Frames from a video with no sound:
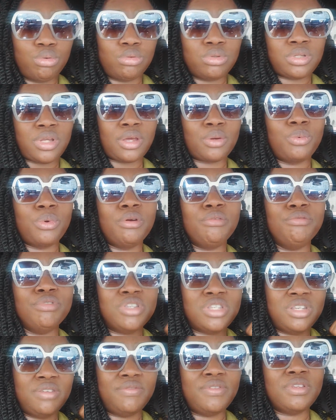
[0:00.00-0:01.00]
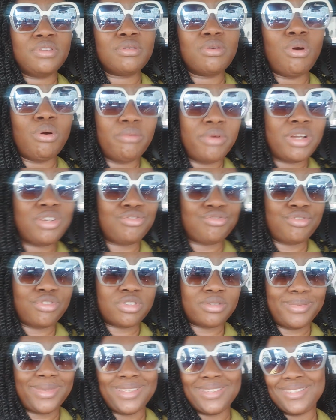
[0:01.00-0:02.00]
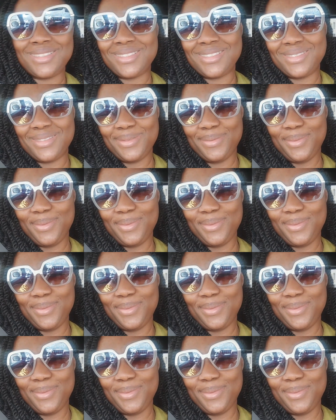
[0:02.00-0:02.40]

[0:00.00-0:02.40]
It's like we're receiving correct treatments.